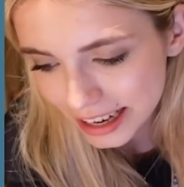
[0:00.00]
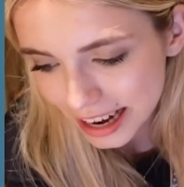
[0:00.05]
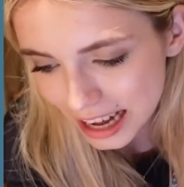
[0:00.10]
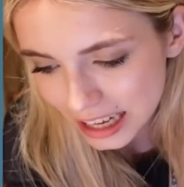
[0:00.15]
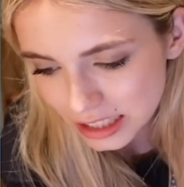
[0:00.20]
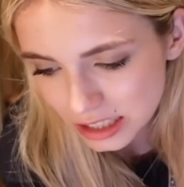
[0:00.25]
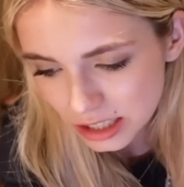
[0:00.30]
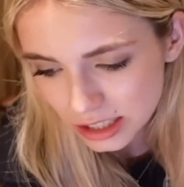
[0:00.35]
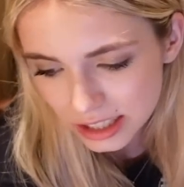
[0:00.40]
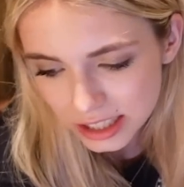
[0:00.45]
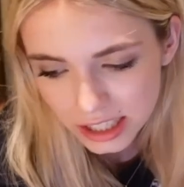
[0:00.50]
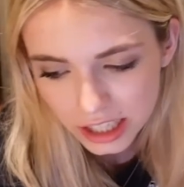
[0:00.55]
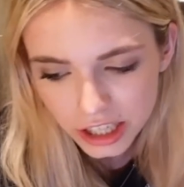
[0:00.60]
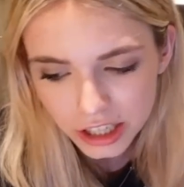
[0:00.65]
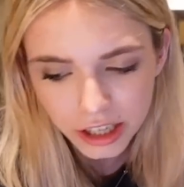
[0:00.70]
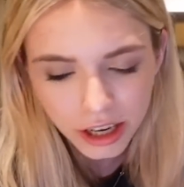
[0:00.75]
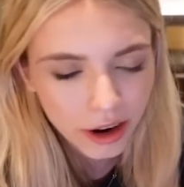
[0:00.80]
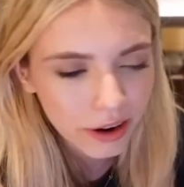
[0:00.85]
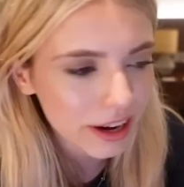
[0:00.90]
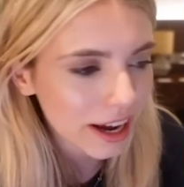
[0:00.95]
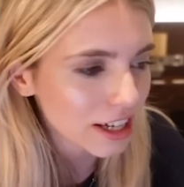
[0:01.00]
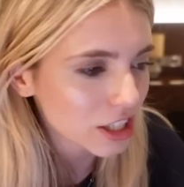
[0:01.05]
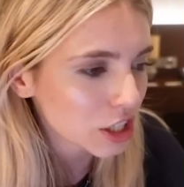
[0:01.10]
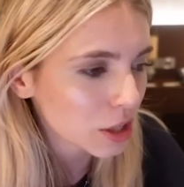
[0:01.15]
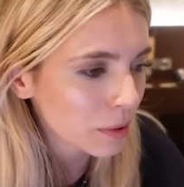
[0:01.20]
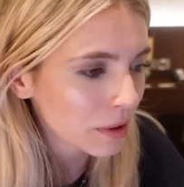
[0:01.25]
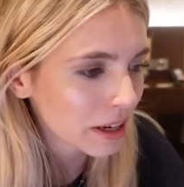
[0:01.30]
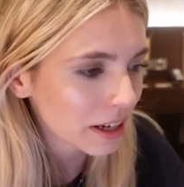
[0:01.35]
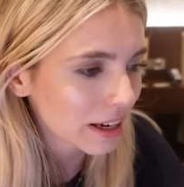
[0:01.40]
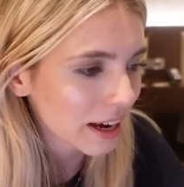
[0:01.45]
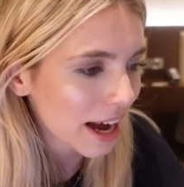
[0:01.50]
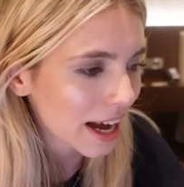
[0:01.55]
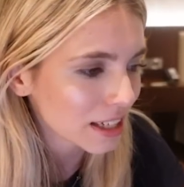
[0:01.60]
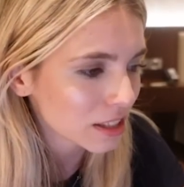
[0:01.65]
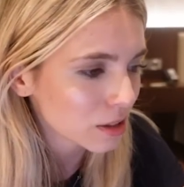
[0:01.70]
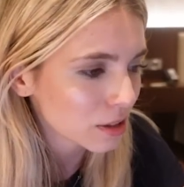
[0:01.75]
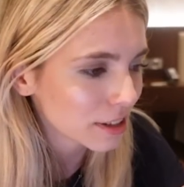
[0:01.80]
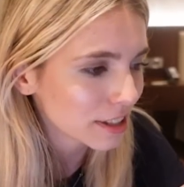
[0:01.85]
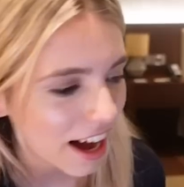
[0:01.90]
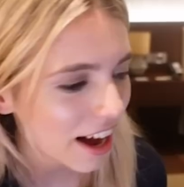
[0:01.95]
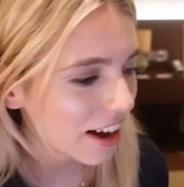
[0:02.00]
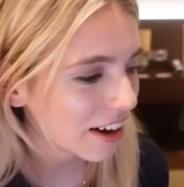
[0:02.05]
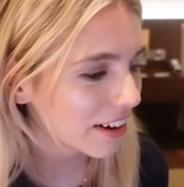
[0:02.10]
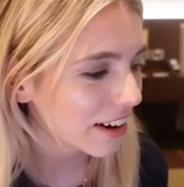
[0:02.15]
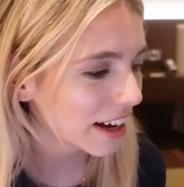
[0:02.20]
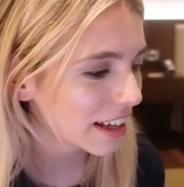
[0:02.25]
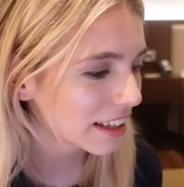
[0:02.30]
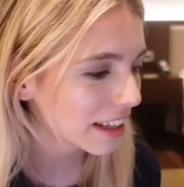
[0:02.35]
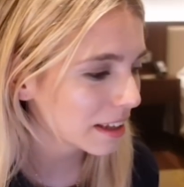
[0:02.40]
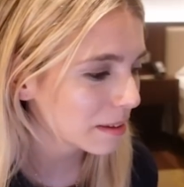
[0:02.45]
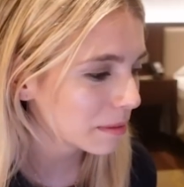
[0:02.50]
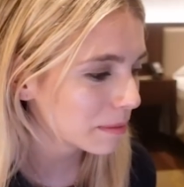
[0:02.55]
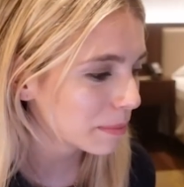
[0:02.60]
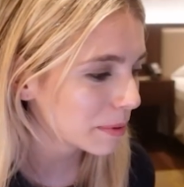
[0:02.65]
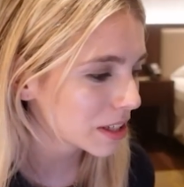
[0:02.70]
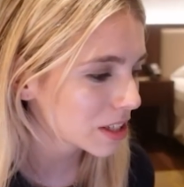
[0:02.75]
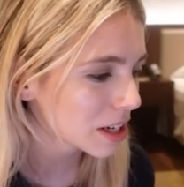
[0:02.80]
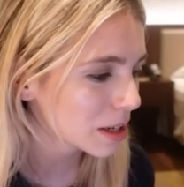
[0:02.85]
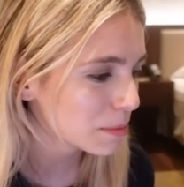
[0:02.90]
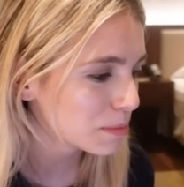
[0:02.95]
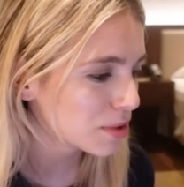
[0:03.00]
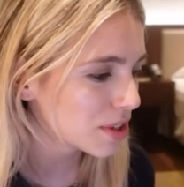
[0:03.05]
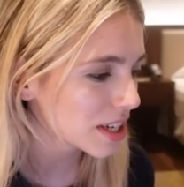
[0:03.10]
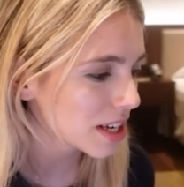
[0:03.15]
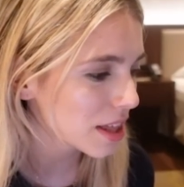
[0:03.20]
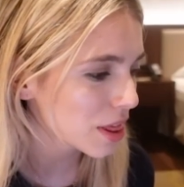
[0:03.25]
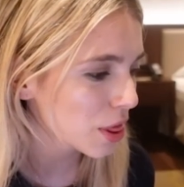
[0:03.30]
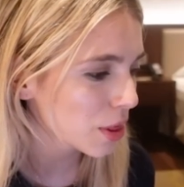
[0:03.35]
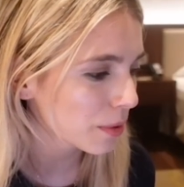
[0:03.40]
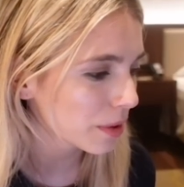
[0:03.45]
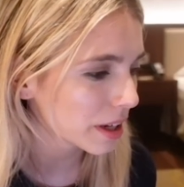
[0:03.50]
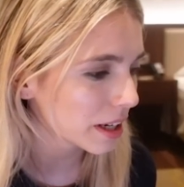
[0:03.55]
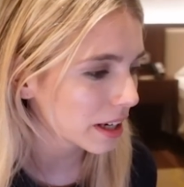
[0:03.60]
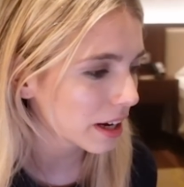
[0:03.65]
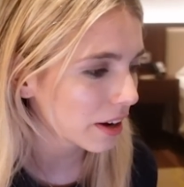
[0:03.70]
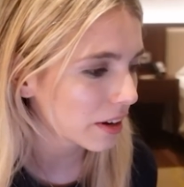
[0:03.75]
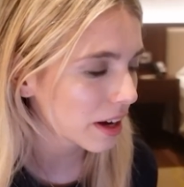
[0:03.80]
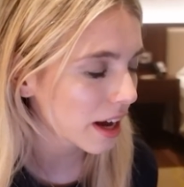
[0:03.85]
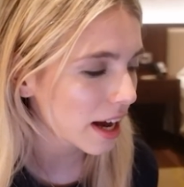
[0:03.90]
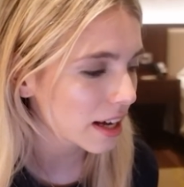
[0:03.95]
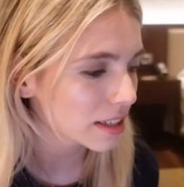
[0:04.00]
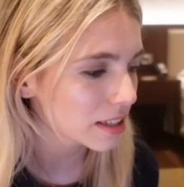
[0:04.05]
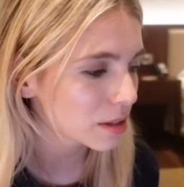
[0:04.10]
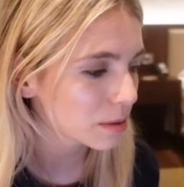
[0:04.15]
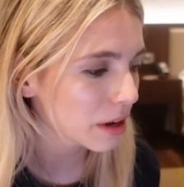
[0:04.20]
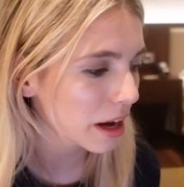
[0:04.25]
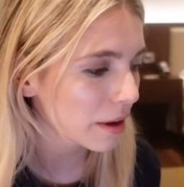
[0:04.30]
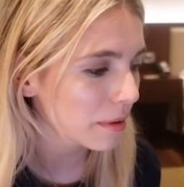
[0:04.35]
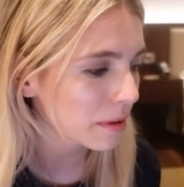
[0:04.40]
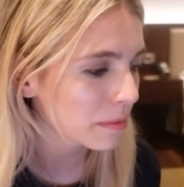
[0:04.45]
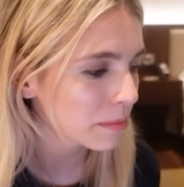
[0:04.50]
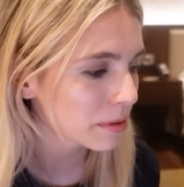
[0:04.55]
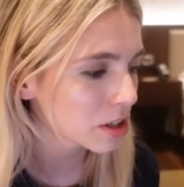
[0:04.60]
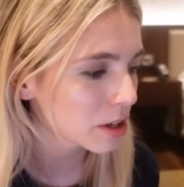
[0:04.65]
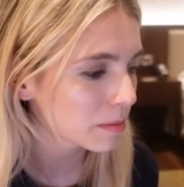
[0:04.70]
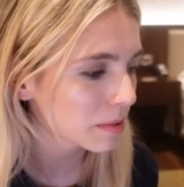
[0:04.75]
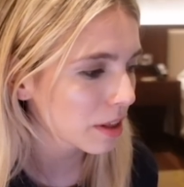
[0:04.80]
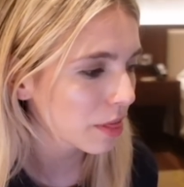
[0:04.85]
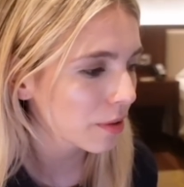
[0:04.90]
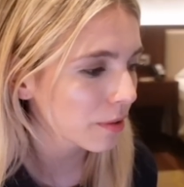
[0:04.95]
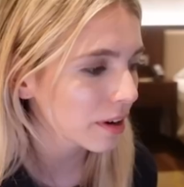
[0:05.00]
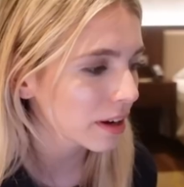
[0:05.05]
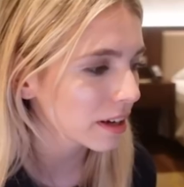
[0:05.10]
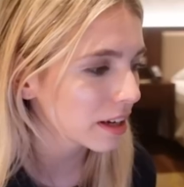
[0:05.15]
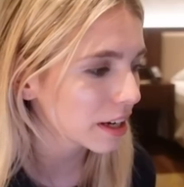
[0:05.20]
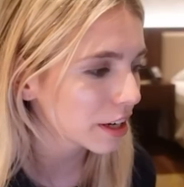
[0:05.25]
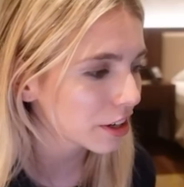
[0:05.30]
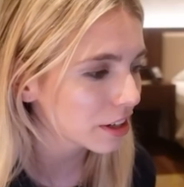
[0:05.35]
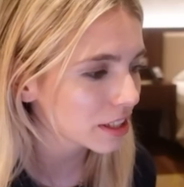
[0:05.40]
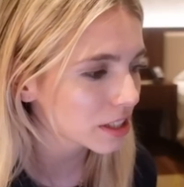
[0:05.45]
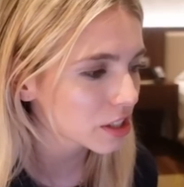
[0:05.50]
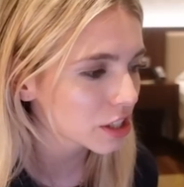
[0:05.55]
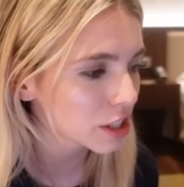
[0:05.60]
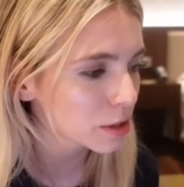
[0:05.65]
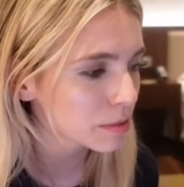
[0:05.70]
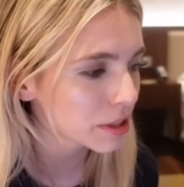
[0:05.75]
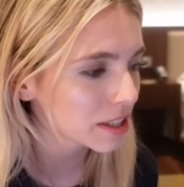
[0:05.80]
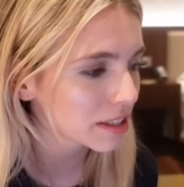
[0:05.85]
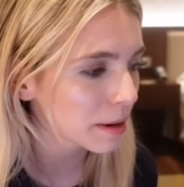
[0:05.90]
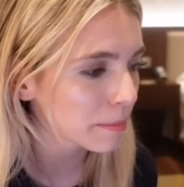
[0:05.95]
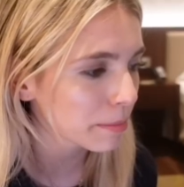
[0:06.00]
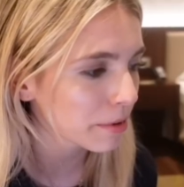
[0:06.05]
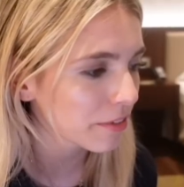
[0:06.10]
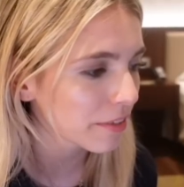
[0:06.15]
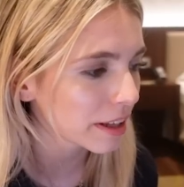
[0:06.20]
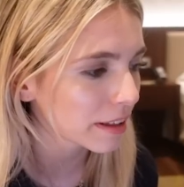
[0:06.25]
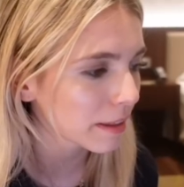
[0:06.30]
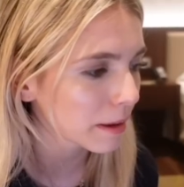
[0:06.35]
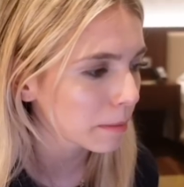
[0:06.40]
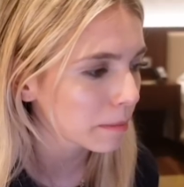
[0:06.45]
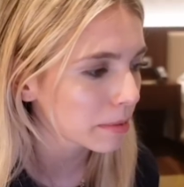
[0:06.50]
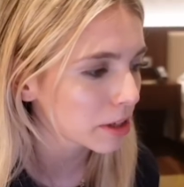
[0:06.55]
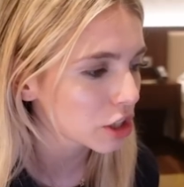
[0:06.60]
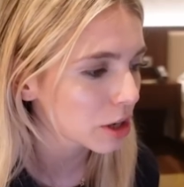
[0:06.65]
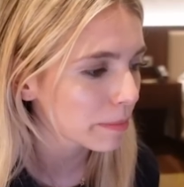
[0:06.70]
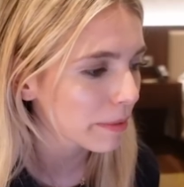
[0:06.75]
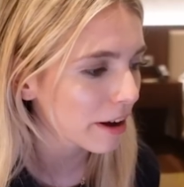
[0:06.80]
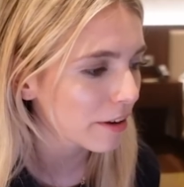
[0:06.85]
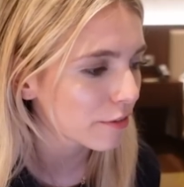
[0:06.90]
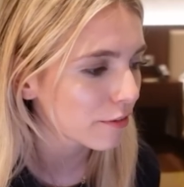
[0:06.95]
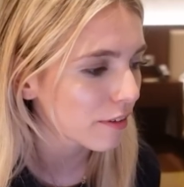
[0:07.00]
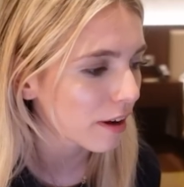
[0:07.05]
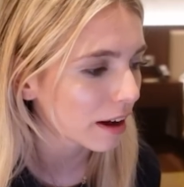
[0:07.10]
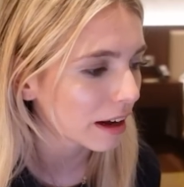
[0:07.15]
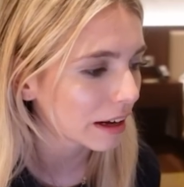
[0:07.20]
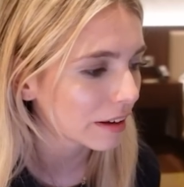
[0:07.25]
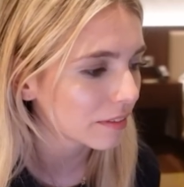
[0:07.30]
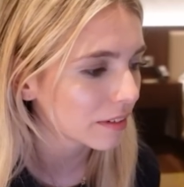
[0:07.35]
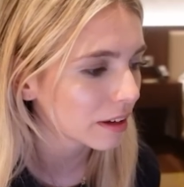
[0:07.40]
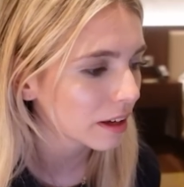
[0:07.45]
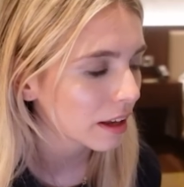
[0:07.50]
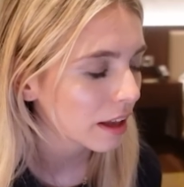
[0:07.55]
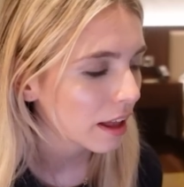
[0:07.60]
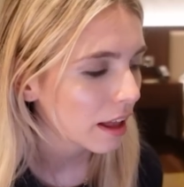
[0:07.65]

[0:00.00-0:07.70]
castles here. Oh yeah, she went castle. Oh, and then bishop d3. Oh yeah, so I went bishop d3, and here it's just because I'm preventing bishop f5.